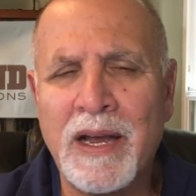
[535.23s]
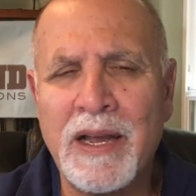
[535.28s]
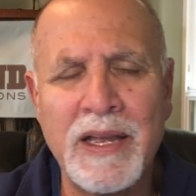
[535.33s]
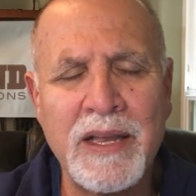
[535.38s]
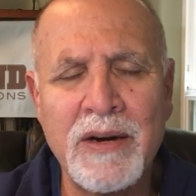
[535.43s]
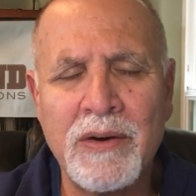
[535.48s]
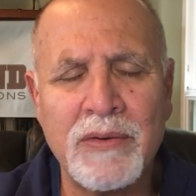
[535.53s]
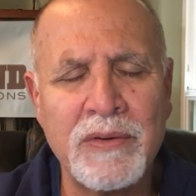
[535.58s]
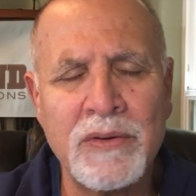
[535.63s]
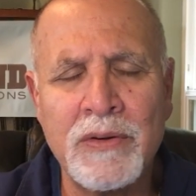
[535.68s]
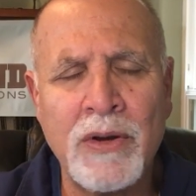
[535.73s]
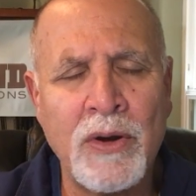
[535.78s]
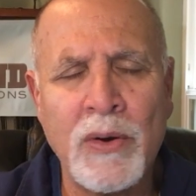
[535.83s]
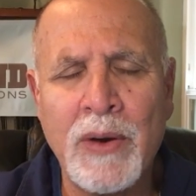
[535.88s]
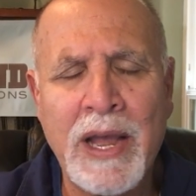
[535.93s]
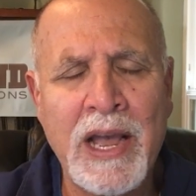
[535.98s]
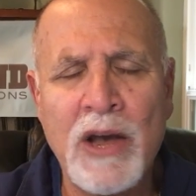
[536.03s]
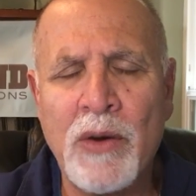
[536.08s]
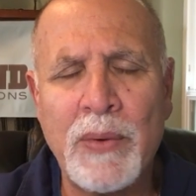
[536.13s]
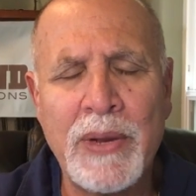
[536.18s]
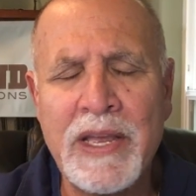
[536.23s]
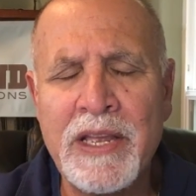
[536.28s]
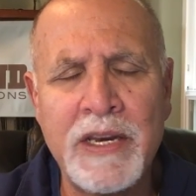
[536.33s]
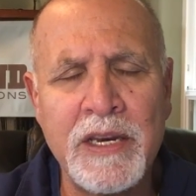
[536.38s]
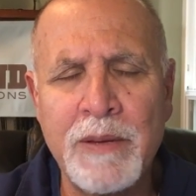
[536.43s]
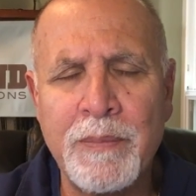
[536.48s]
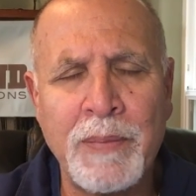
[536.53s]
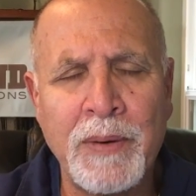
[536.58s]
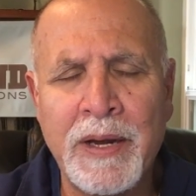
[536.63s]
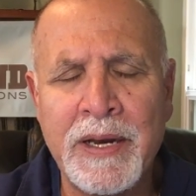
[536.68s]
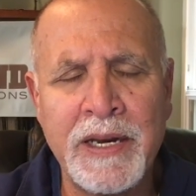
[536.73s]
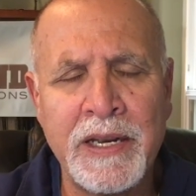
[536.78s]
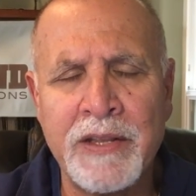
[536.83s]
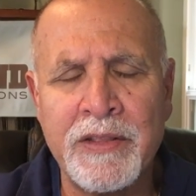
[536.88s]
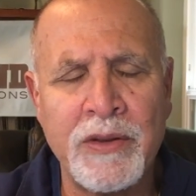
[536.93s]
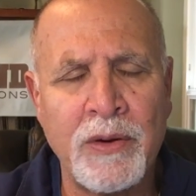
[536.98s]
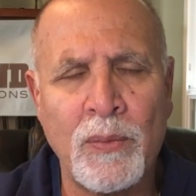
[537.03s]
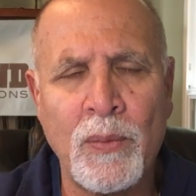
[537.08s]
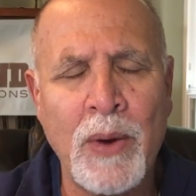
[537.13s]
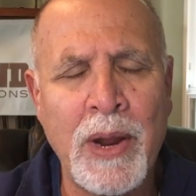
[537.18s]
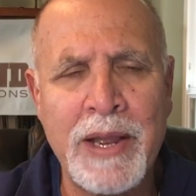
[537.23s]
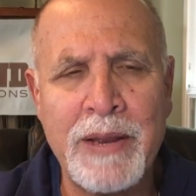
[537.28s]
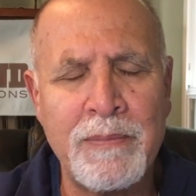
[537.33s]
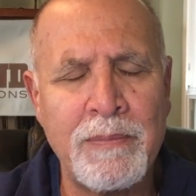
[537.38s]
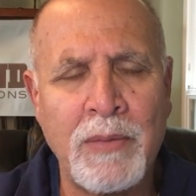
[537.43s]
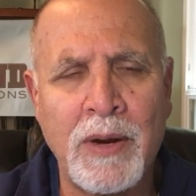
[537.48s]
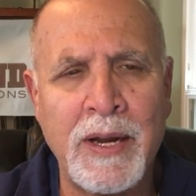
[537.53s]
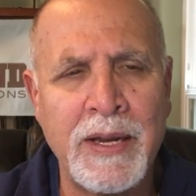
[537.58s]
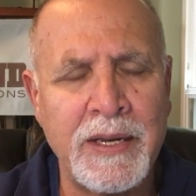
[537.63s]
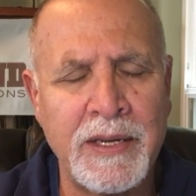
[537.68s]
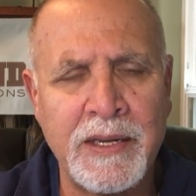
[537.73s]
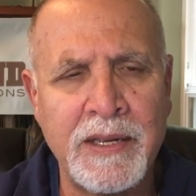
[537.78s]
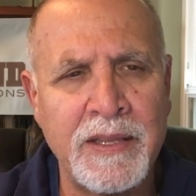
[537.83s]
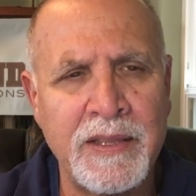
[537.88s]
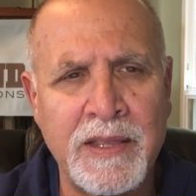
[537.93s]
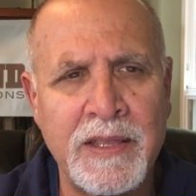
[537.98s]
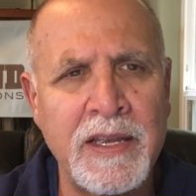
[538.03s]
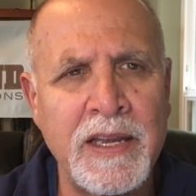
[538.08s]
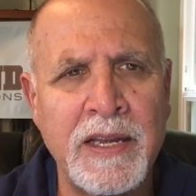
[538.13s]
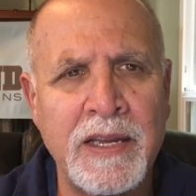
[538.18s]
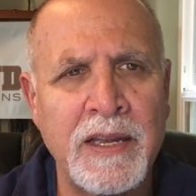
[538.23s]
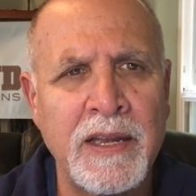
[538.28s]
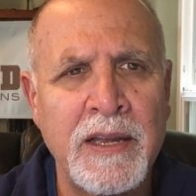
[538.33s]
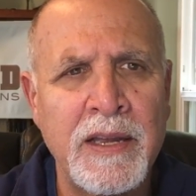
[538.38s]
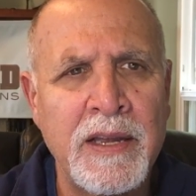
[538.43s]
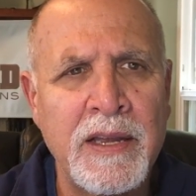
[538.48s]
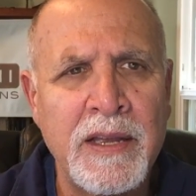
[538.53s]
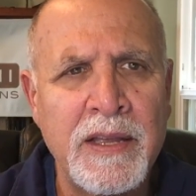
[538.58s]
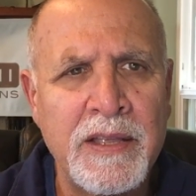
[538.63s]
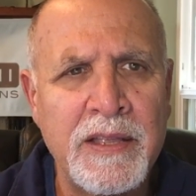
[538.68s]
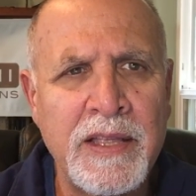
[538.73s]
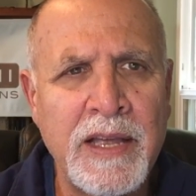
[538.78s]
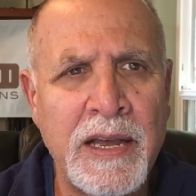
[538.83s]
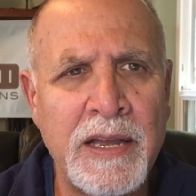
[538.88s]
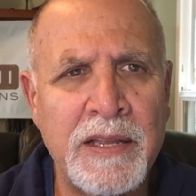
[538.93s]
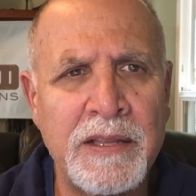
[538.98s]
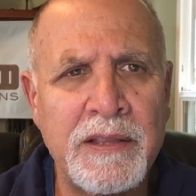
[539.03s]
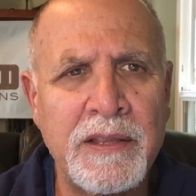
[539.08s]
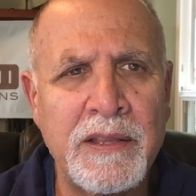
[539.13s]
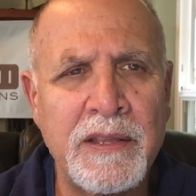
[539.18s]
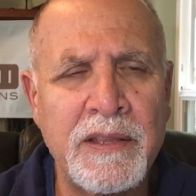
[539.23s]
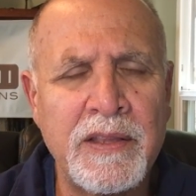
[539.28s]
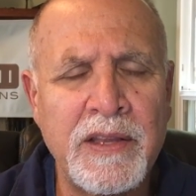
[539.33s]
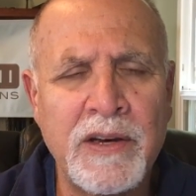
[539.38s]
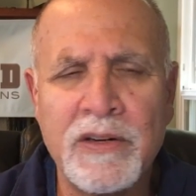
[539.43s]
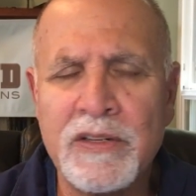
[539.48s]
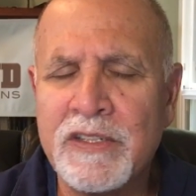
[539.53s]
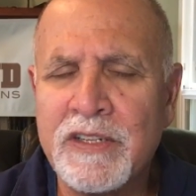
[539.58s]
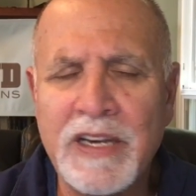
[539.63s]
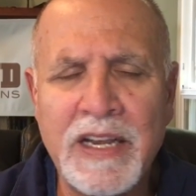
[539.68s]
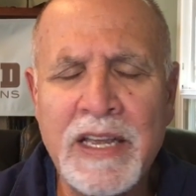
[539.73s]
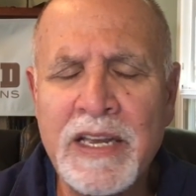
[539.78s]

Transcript: I don't know how anybody in their right mind can think that there's